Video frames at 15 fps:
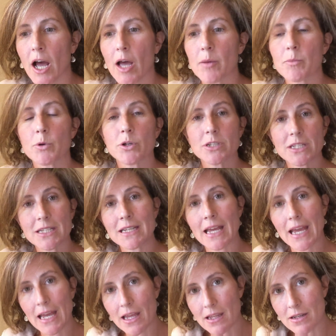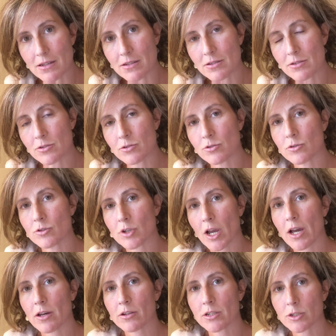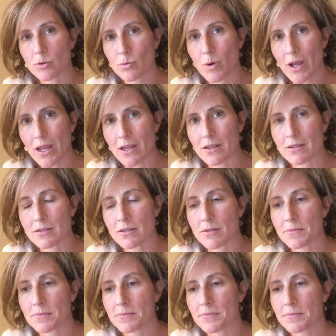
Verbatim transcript: I put an end to childish ways